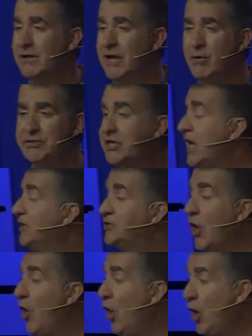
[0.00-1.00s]
It was
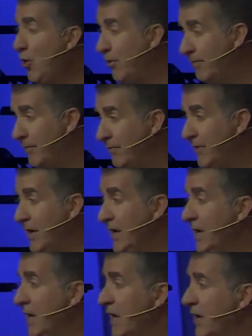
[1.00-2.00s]
against all hope.
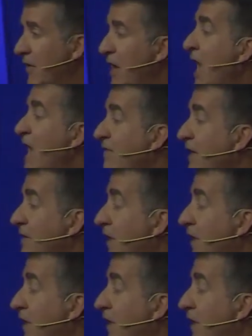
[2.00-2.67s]
The, the Navy,